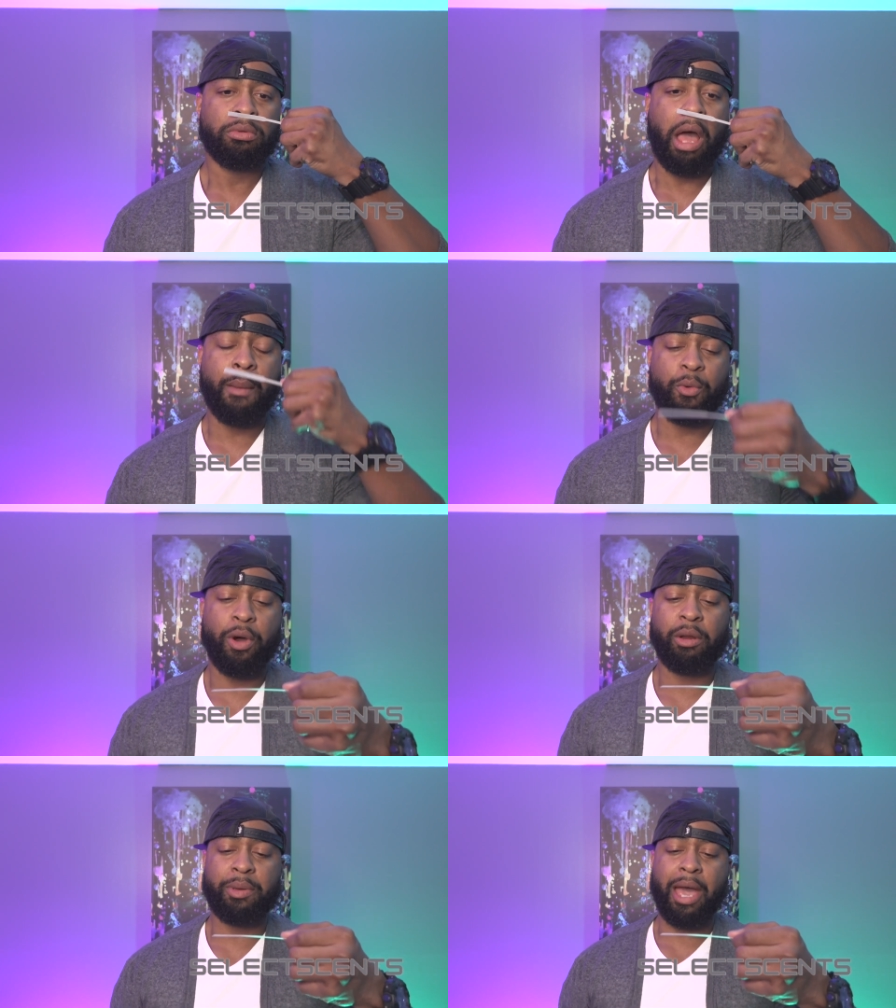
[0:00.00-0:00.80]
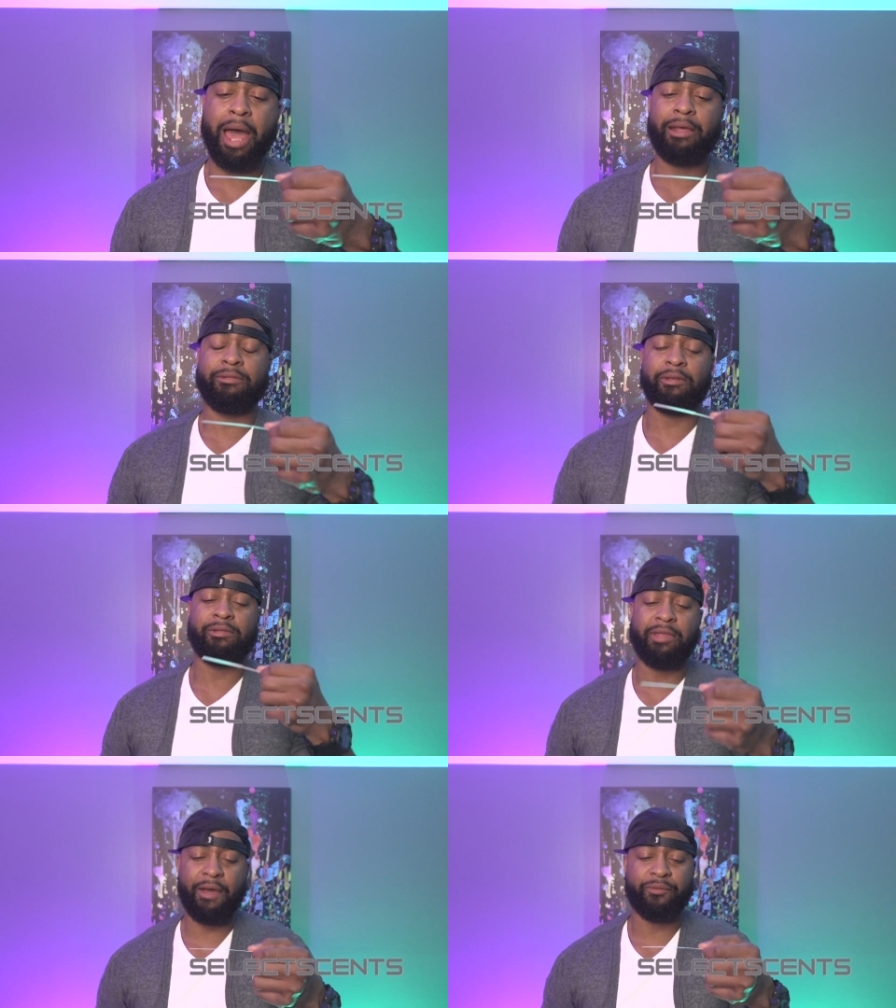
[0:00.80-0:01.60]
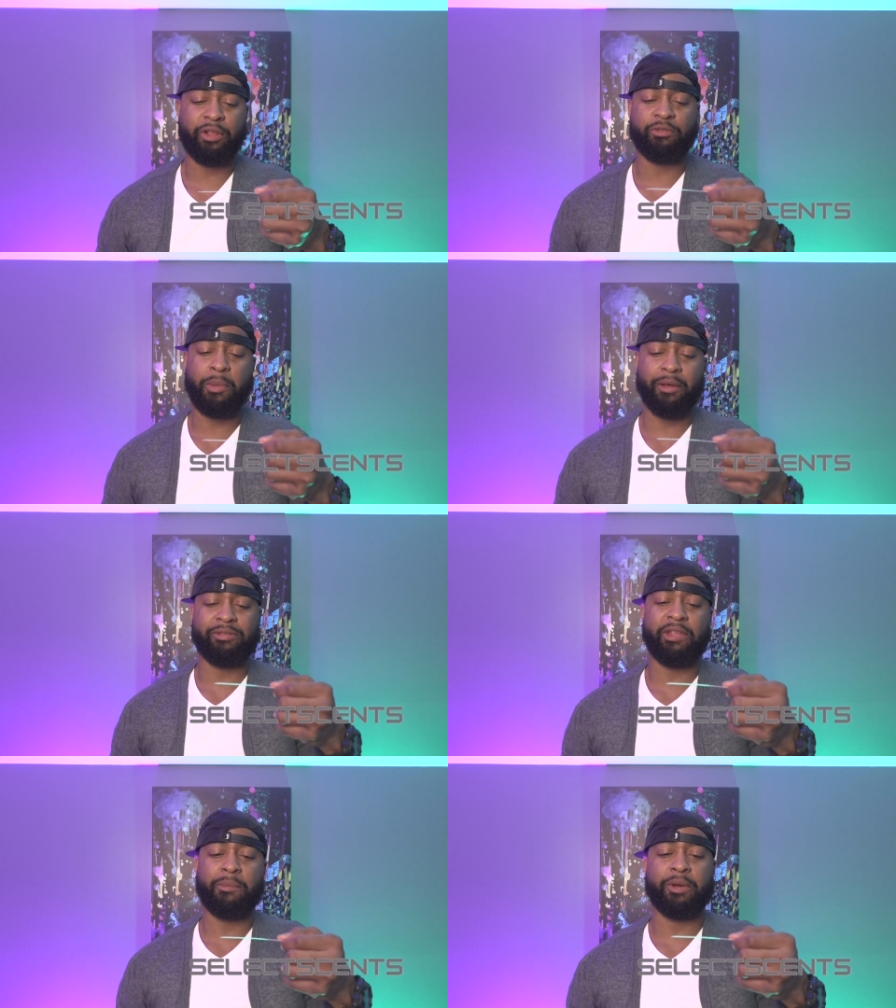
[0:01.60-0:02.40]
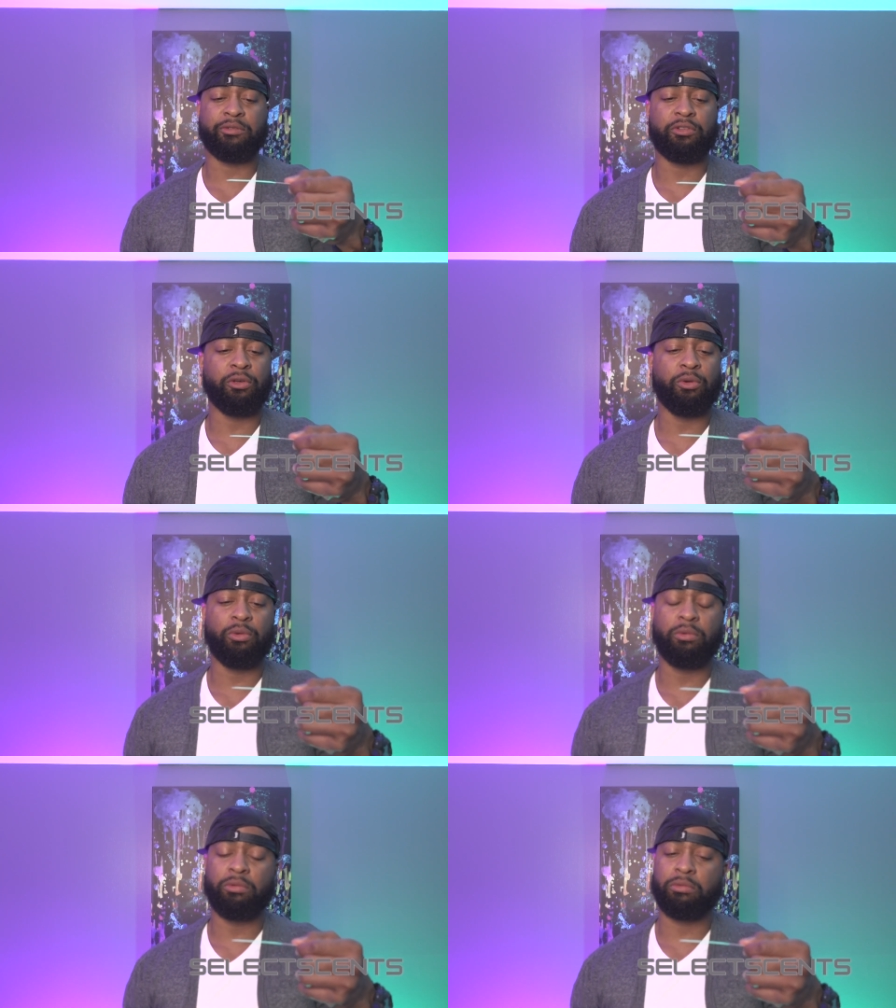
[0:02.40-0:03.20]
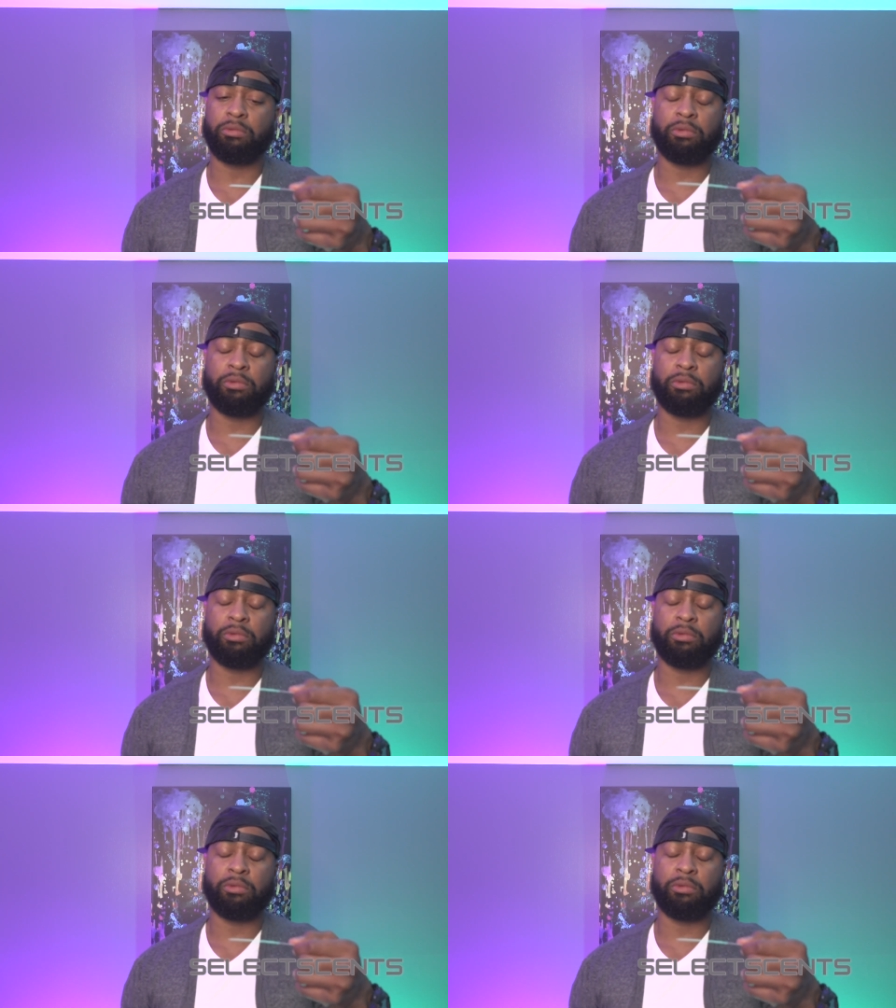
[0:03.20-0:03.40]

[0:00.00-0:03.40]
I'm going to be honest, this definitely smells similar to